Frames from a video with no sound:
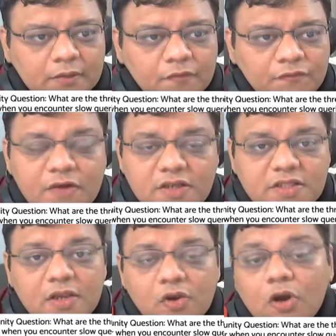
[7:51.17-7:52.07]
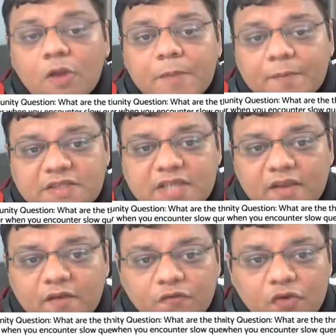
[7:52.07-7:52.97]
First thing, a lot of people say
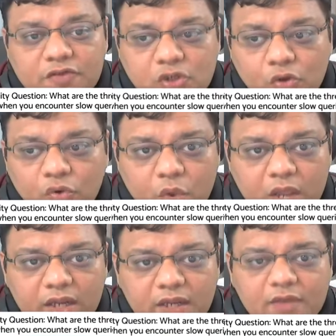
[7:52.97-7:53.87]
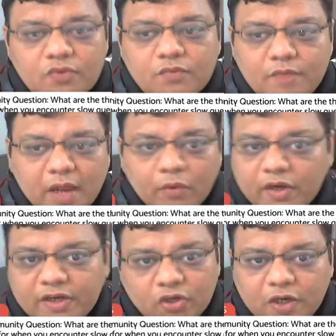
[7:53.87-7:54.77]
if you have a slow query, I
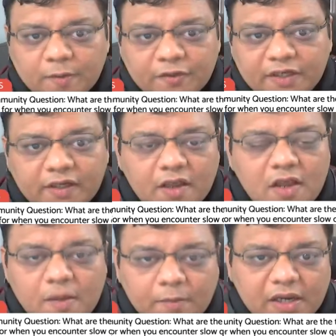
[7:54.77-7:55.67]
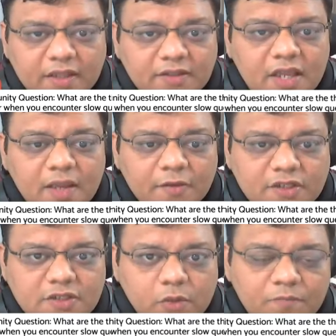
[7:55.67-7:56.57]
already talked about data, but like think about
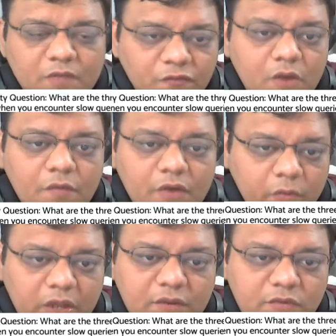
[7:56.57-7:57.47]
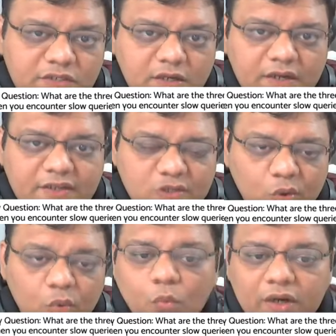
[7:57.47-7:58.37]
this way. If you have a query which is running
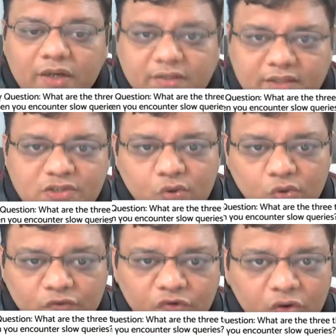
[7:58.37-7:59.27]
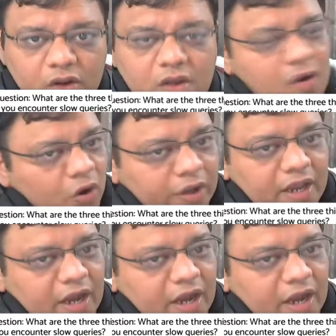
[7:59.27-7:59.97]
slow, what are things you look for? Okay,